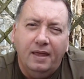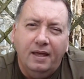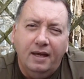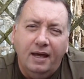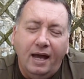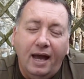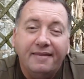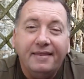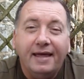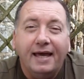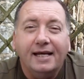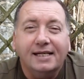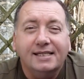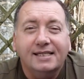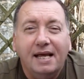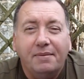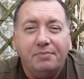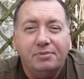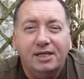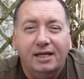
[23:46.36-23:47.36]
And they
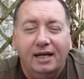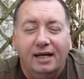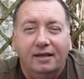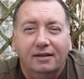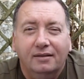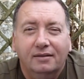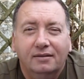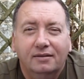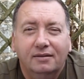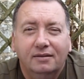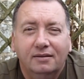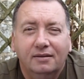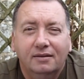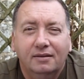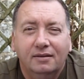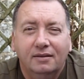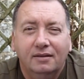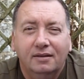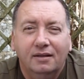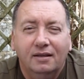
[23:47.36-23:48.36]
accepted it.
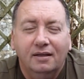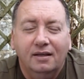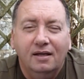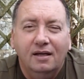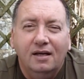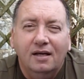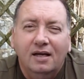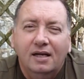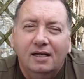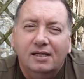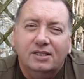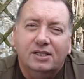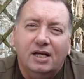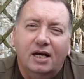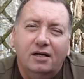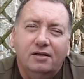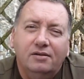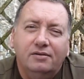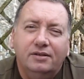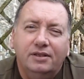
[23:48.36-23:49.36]

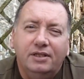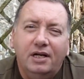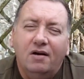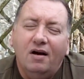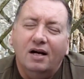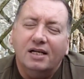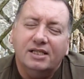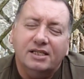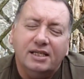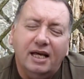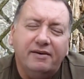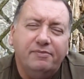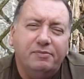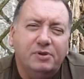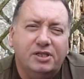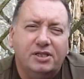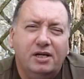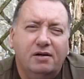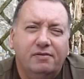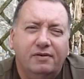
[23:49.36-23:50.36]
So, you know, I saved
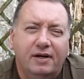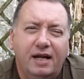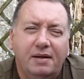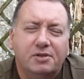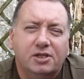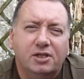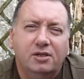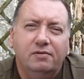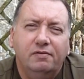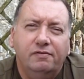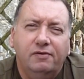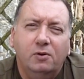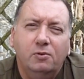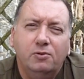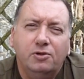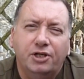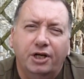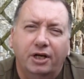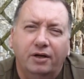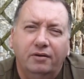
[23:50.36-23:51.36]
myself an absolute
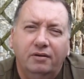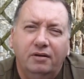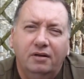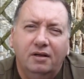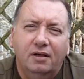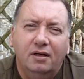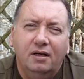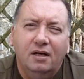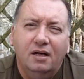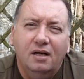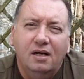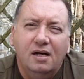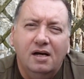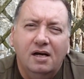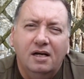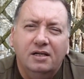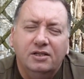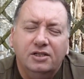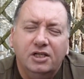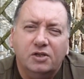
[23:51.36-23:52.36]
fortune
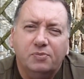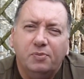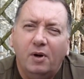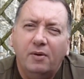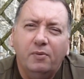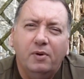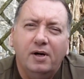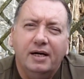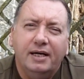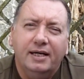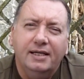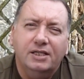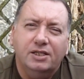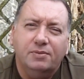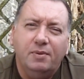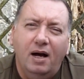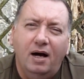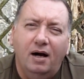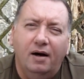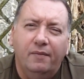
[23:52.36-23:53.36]
just by working
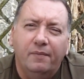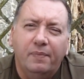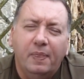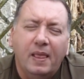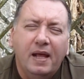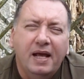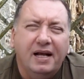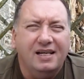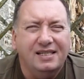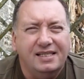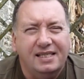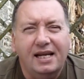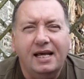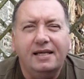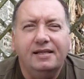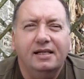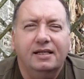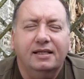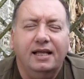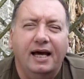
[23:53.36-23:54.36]
smart. Because at the end
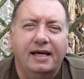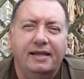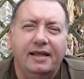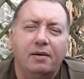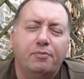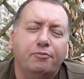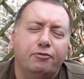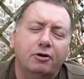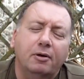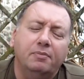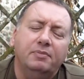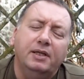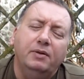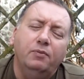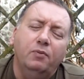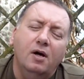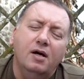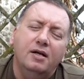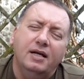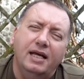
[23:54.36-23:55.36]
of the day, they probably
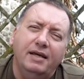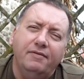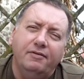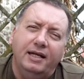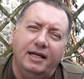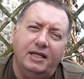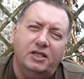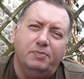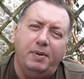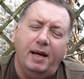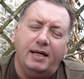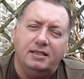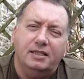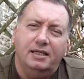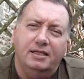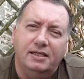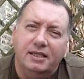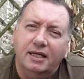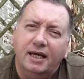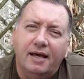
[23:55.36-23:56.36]
weren't even expecting
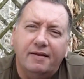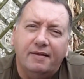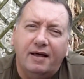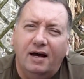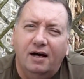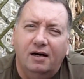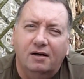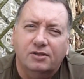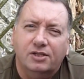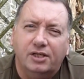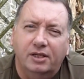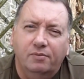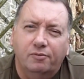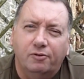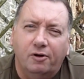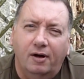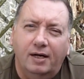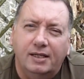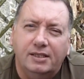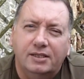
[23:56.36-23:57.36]
to get that asking
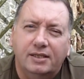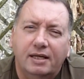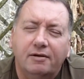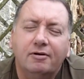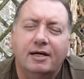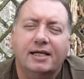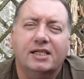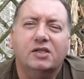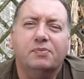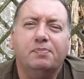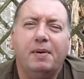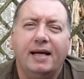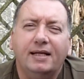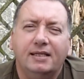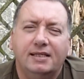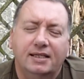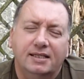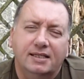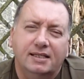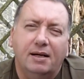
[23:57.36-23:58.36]
price. They were
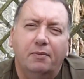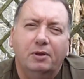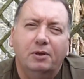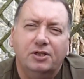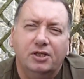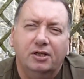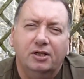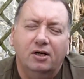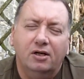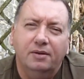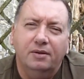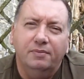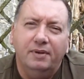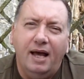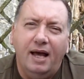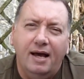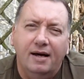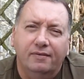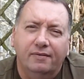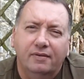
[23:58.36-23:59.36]
expecting someone to knock them
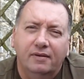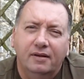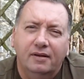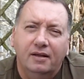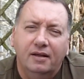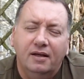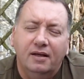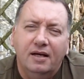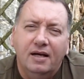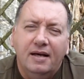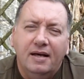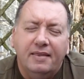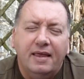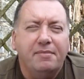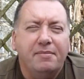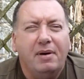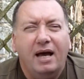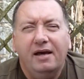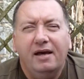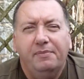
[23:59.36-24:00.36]
down. They
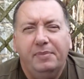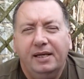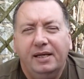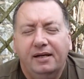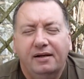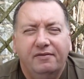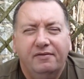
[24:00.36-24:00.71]
may have been